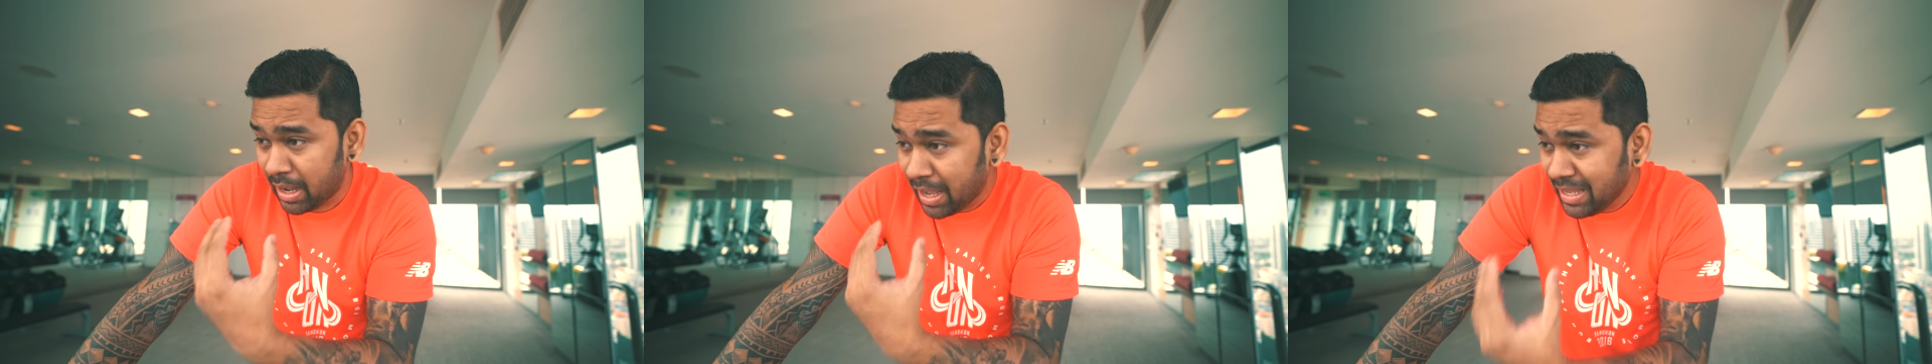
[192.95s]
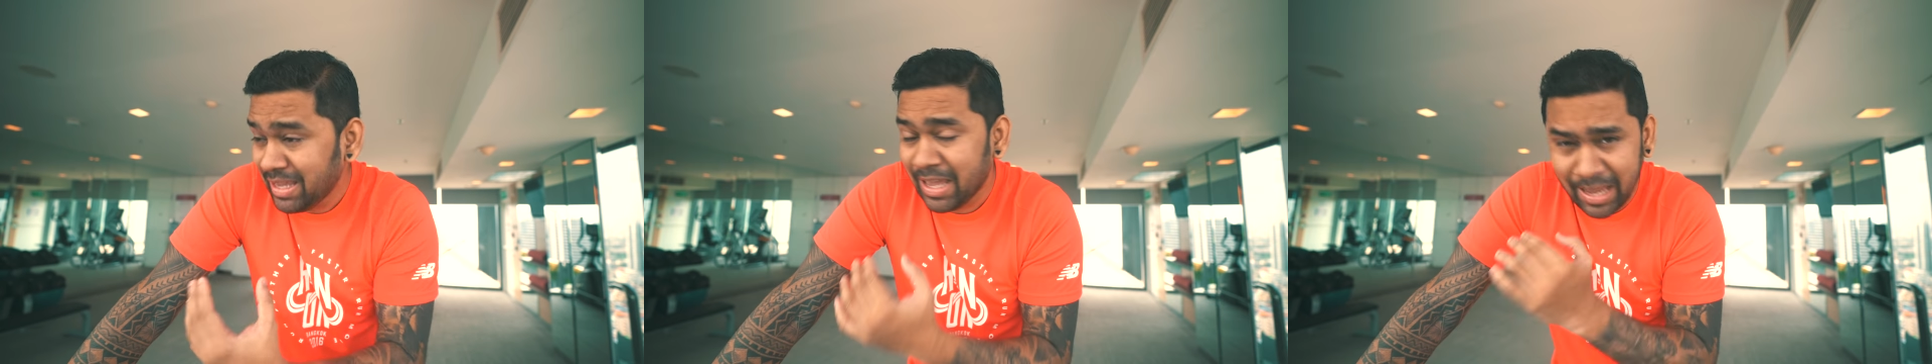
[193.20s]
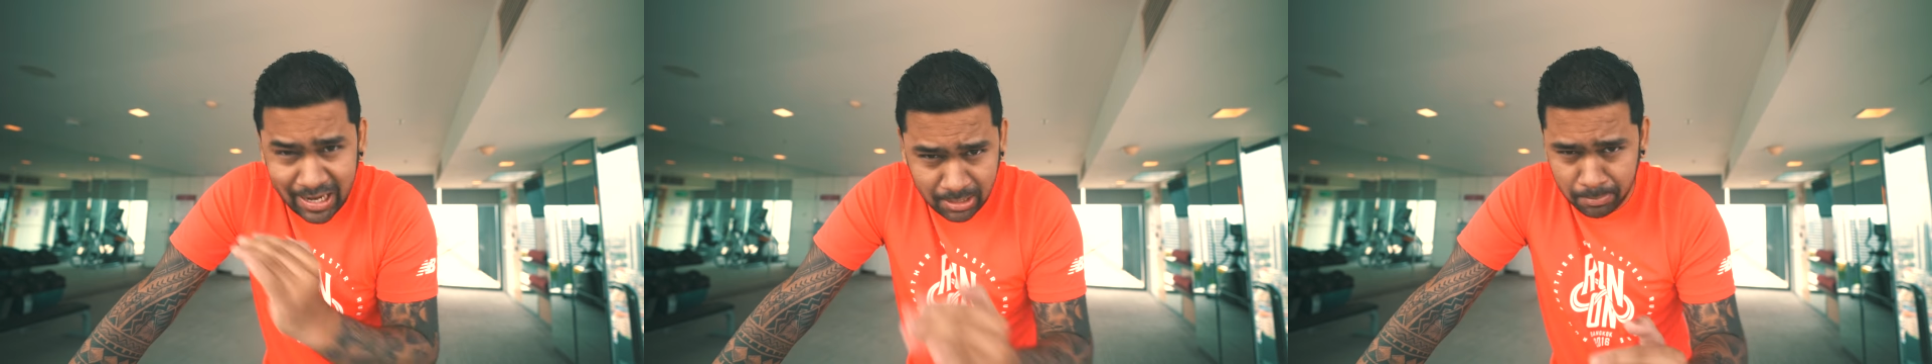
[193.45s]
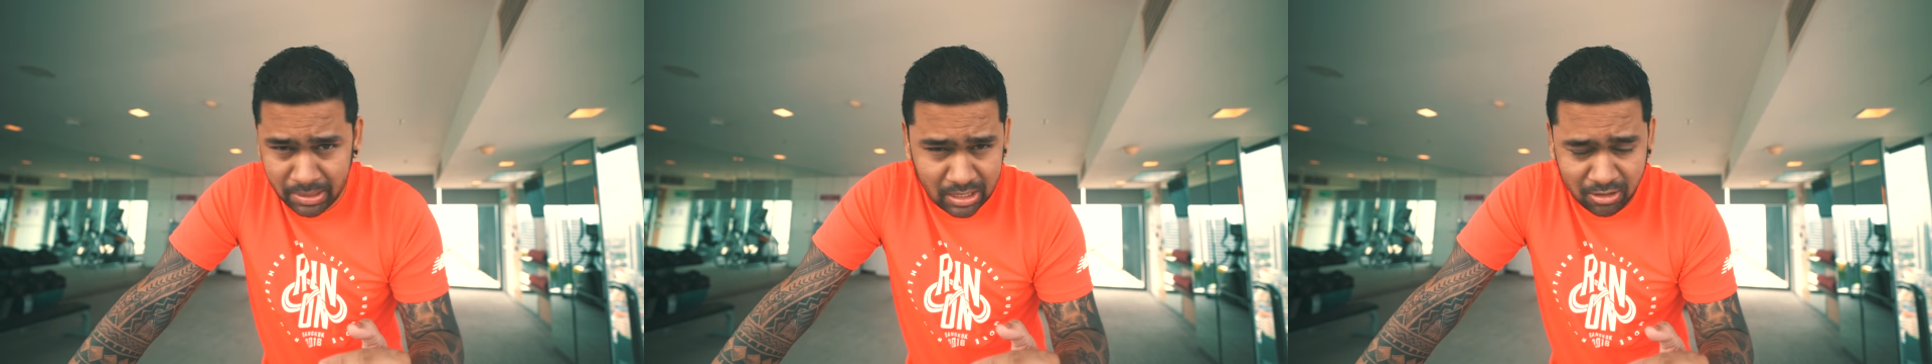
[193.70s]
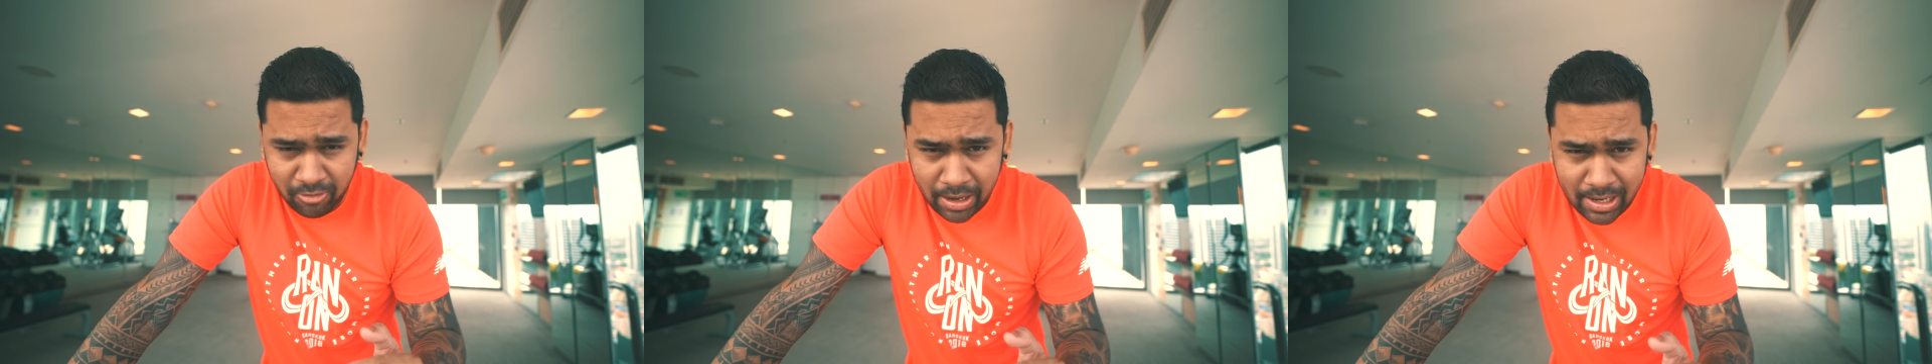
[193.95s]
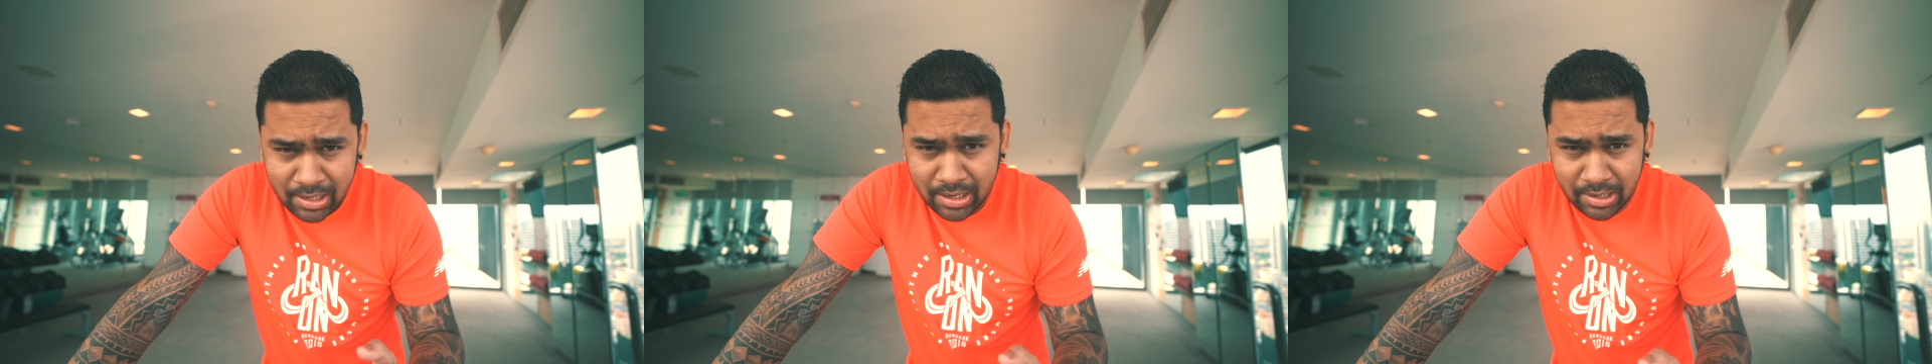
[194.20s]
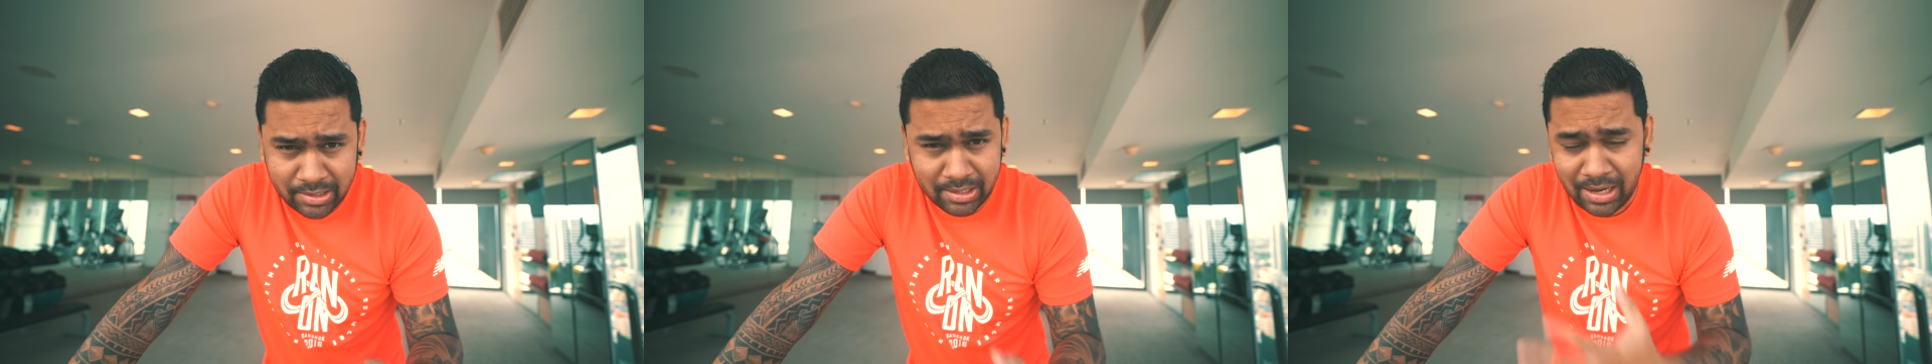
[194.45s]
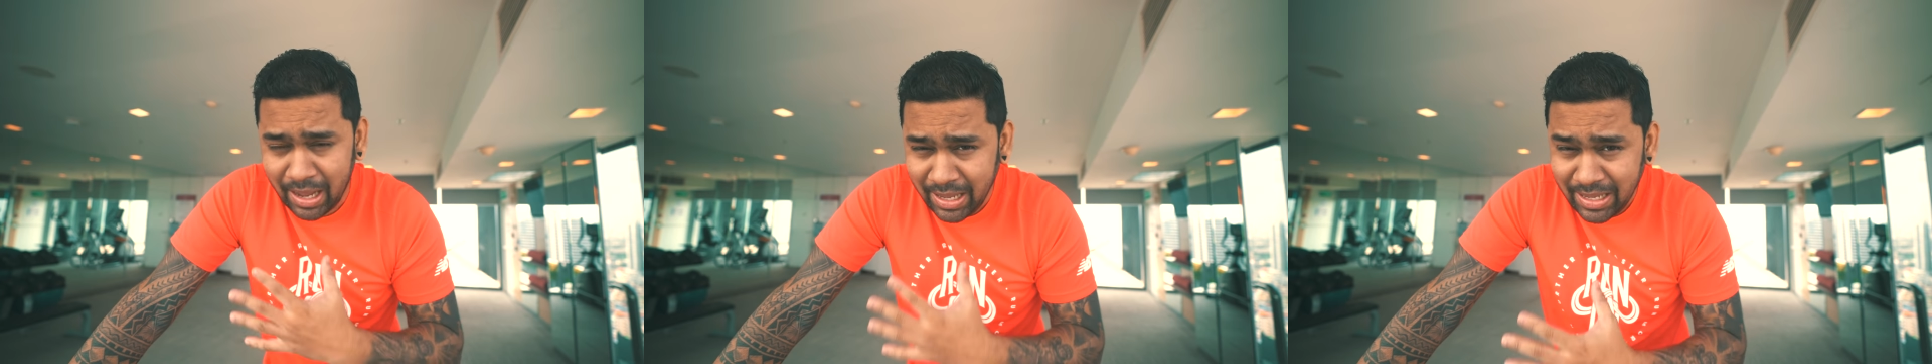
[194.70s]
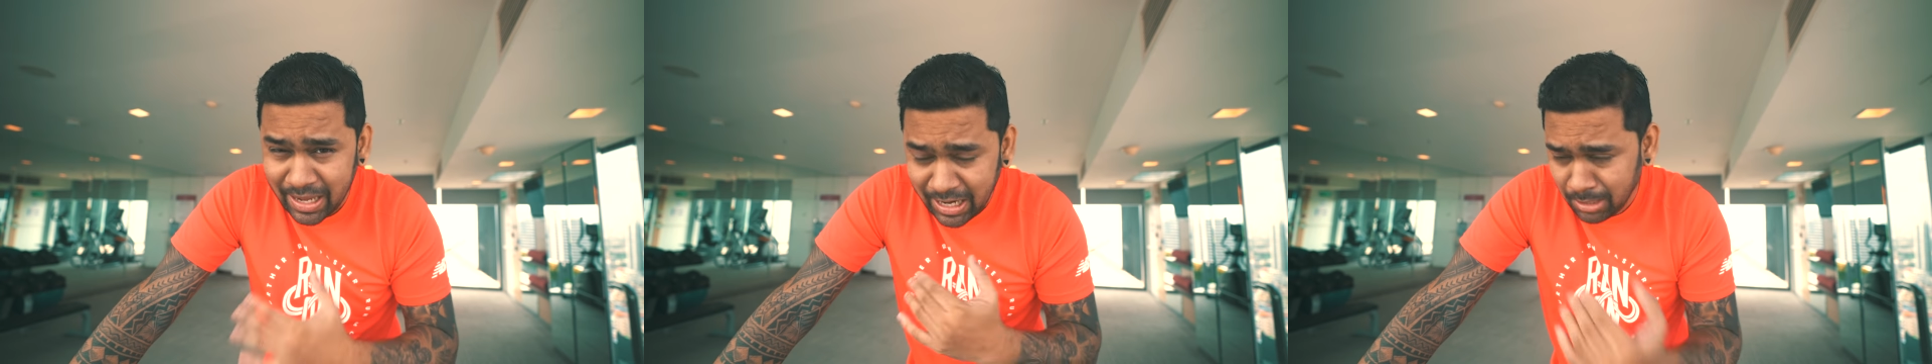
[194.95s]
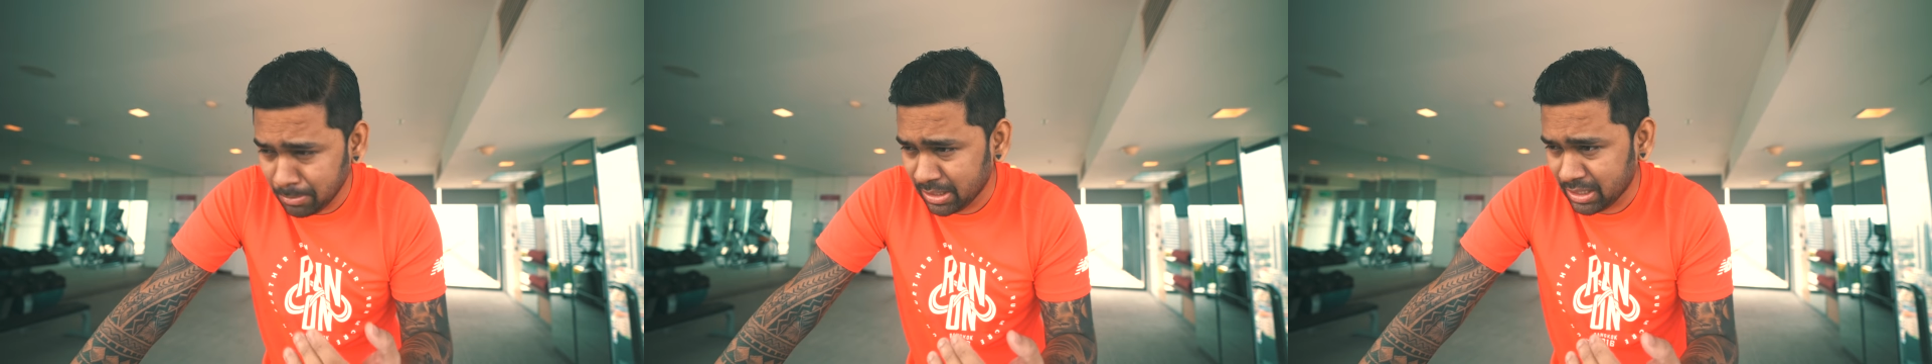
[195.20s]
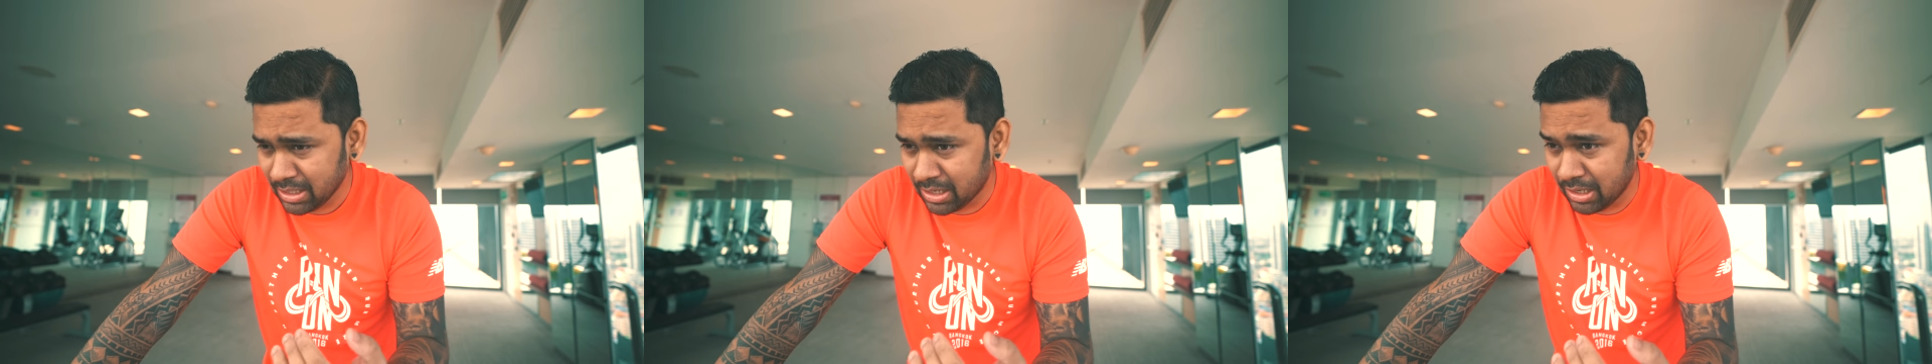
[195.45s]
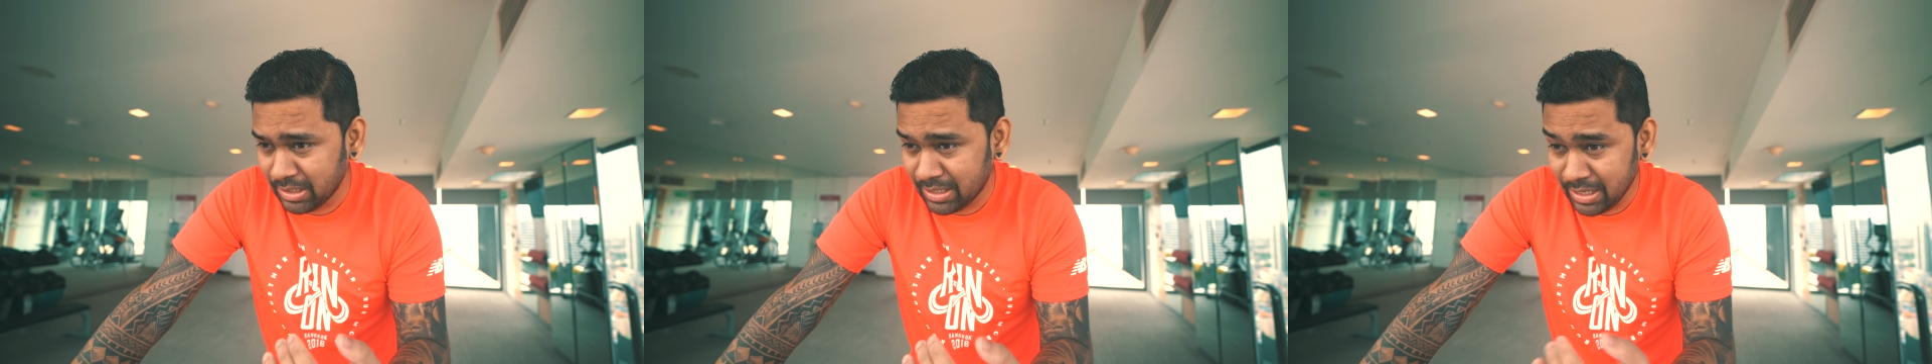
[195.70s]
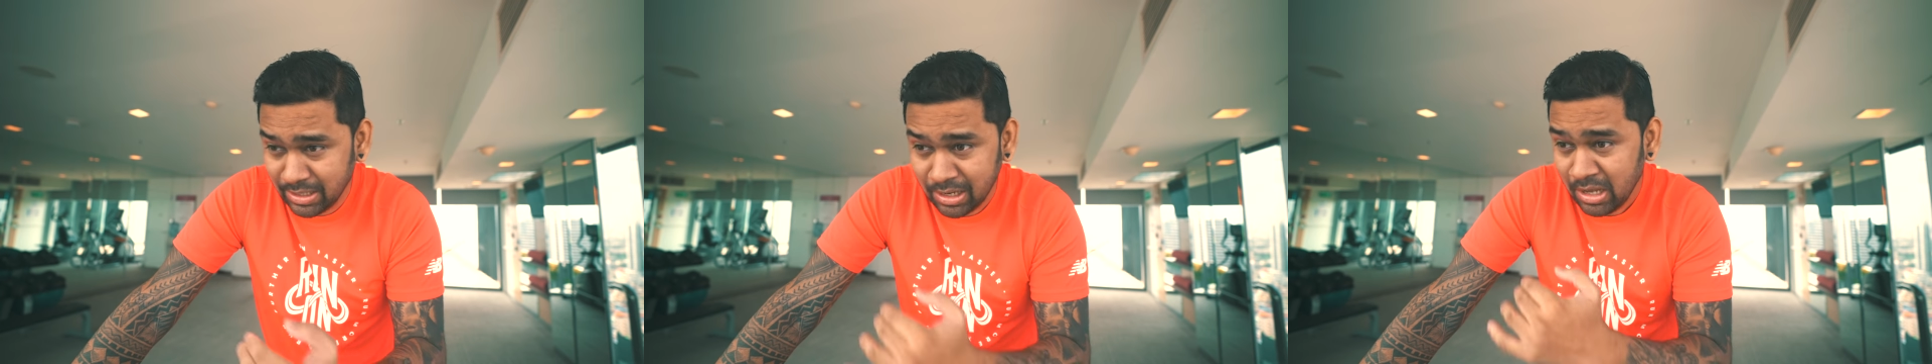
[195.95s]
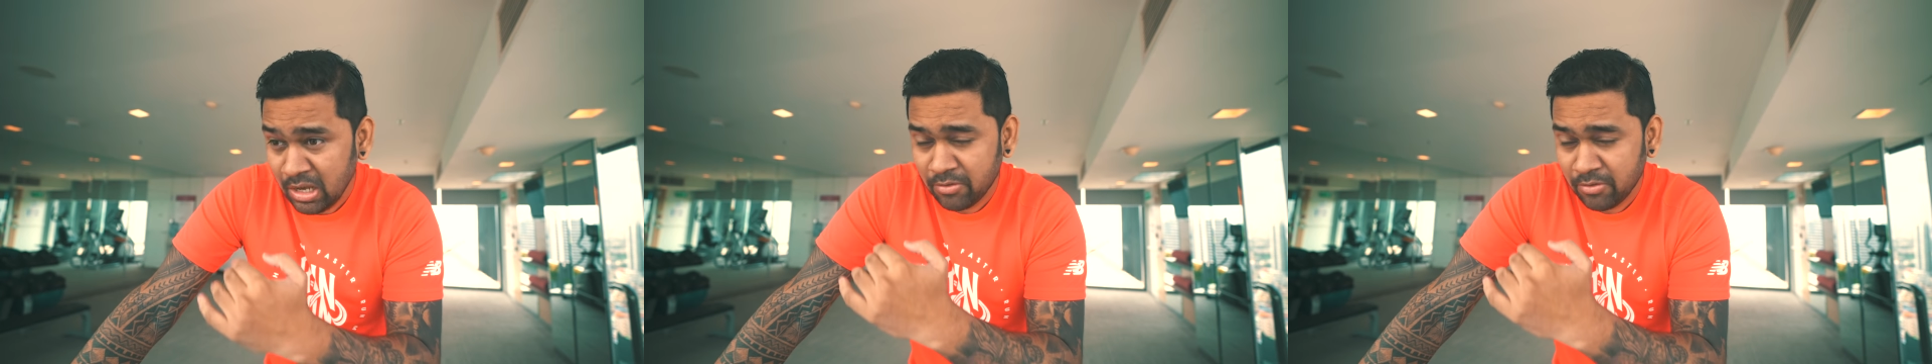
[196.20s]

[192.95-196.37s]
I hate making viral content. I hate making content